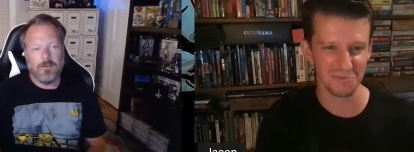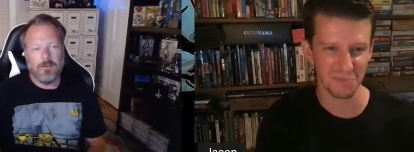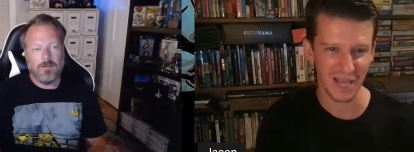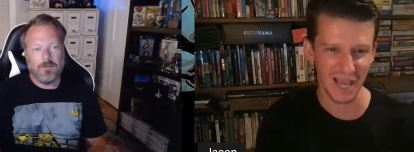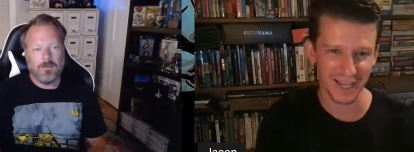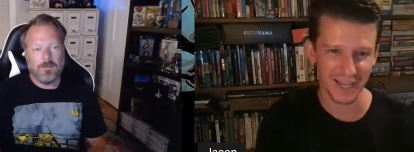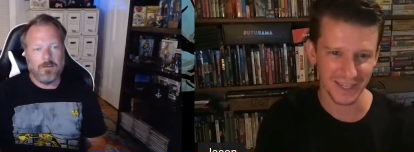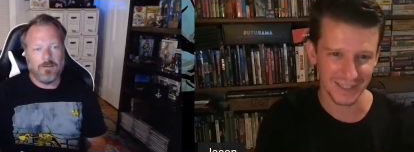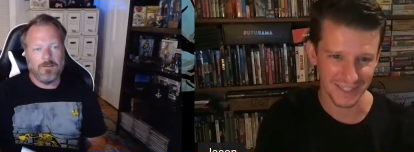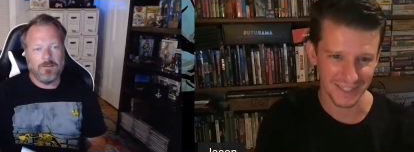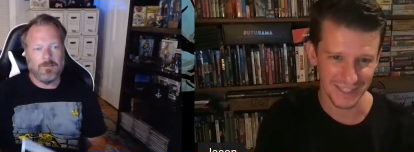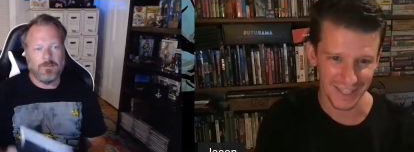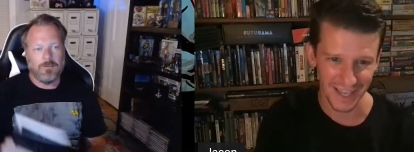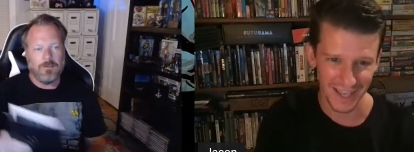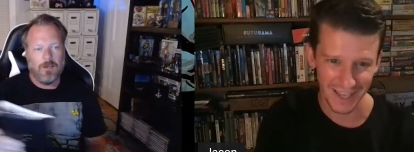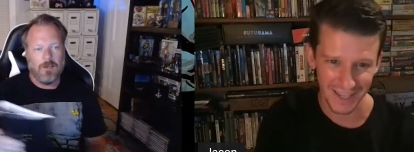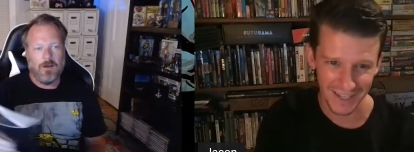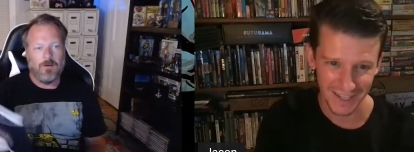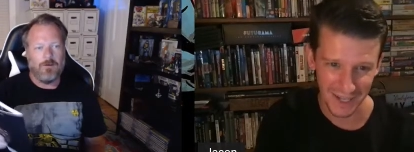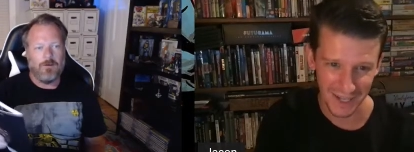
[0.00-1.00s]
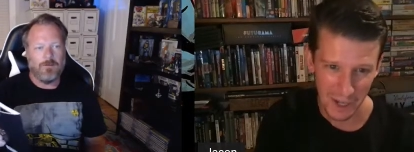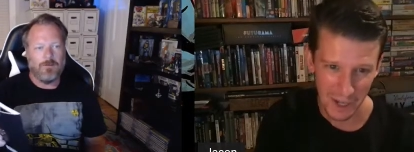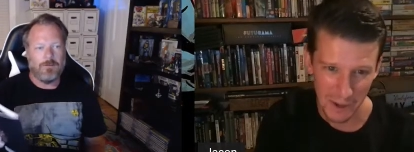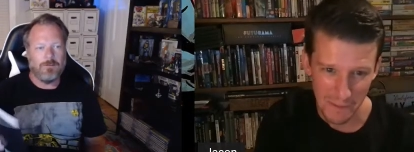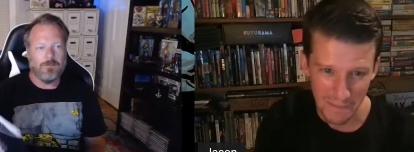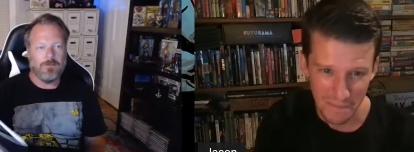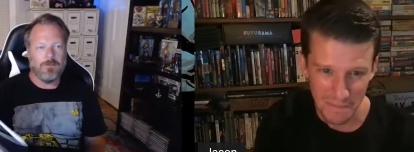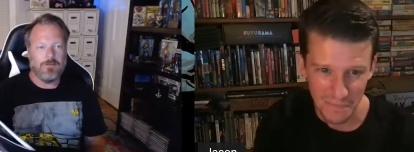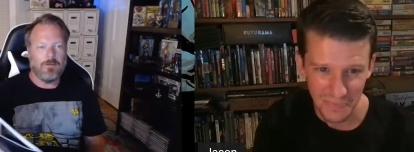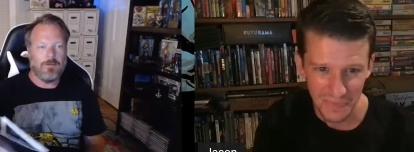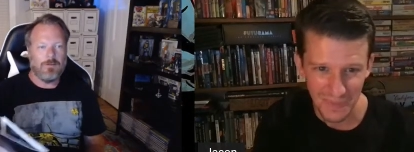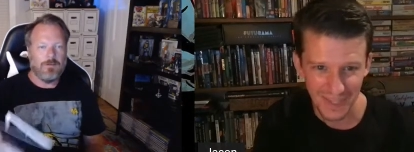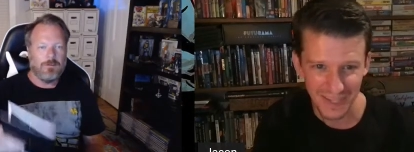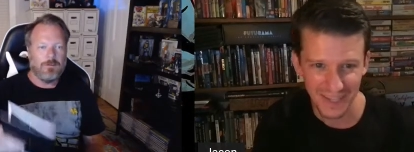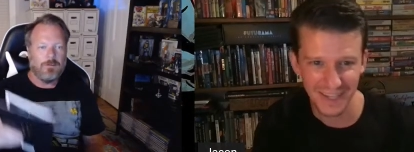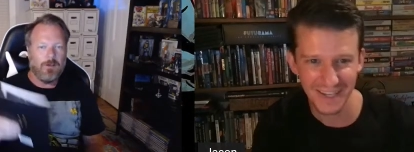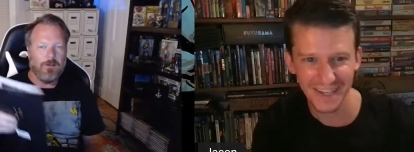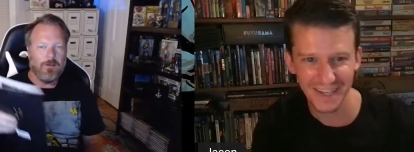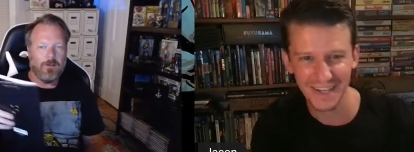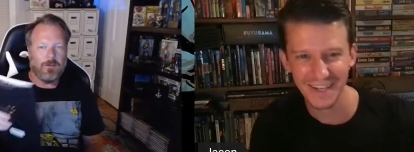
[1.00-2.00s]
Speaker 1: back in the day. Oh.
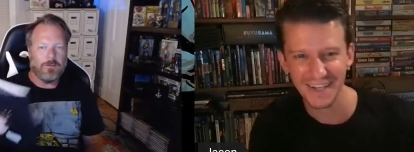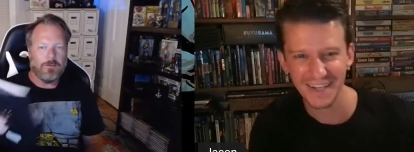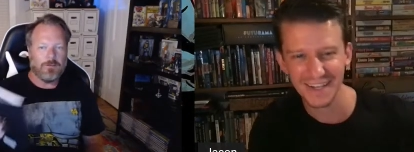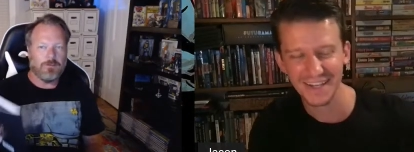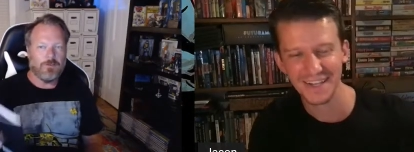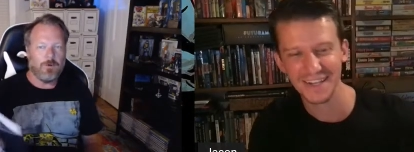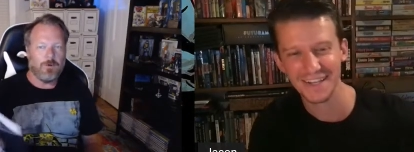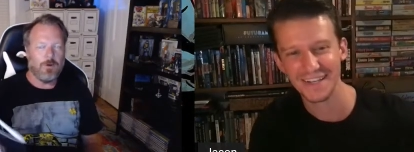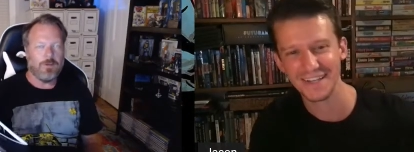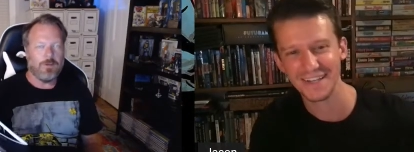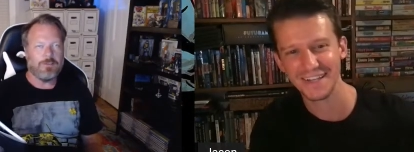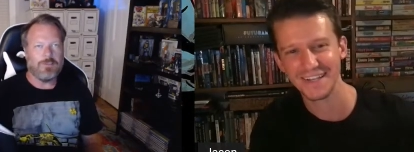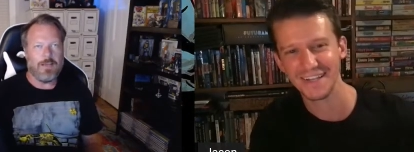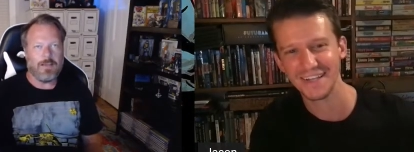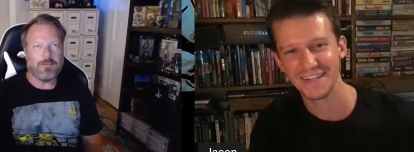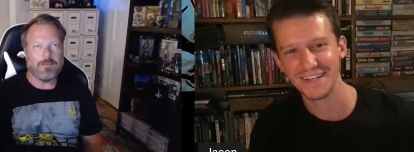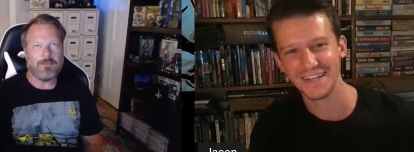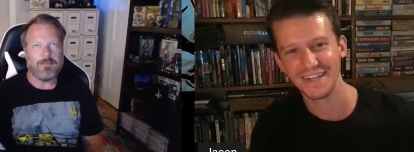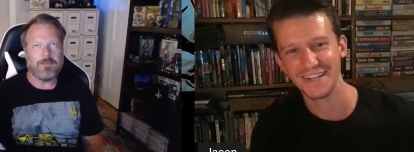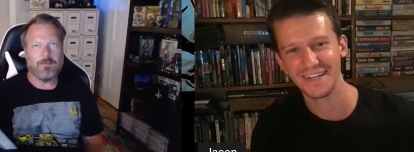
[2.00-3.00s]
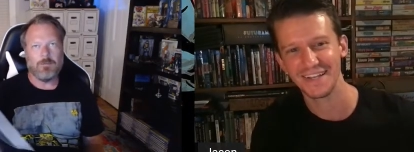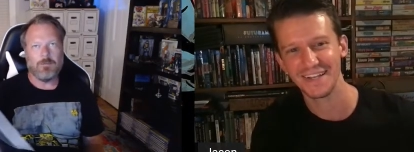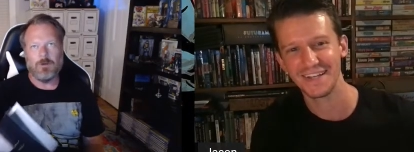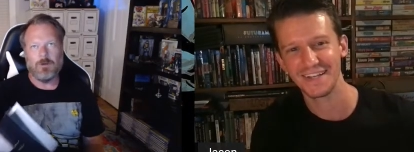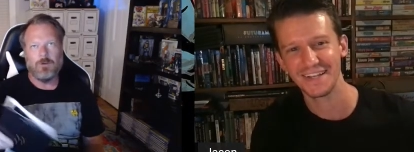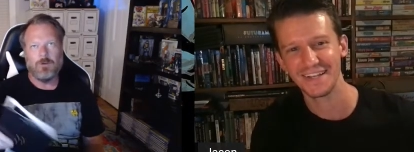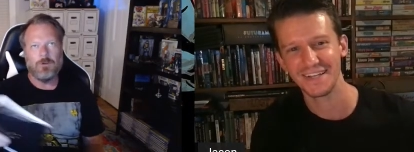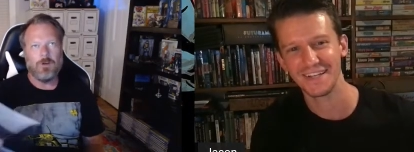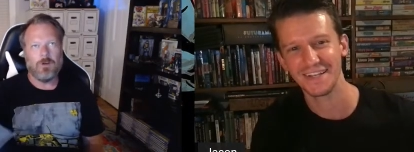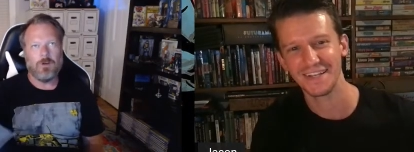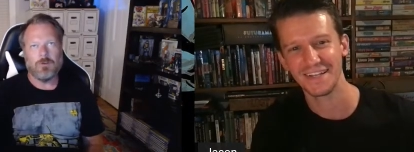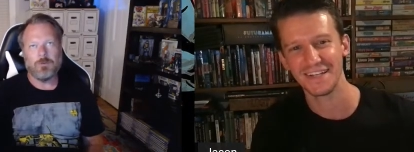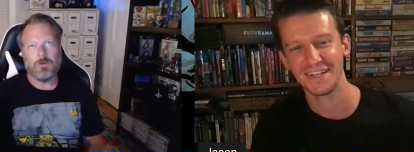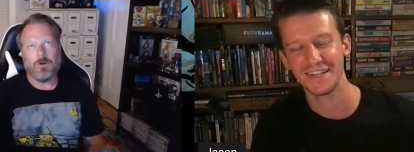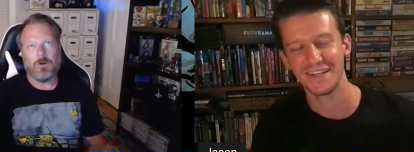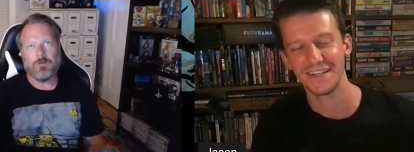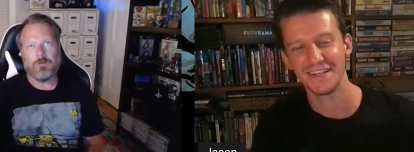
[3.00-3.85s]
Speaker 2: So they're sort of sexting, but who knows? We don't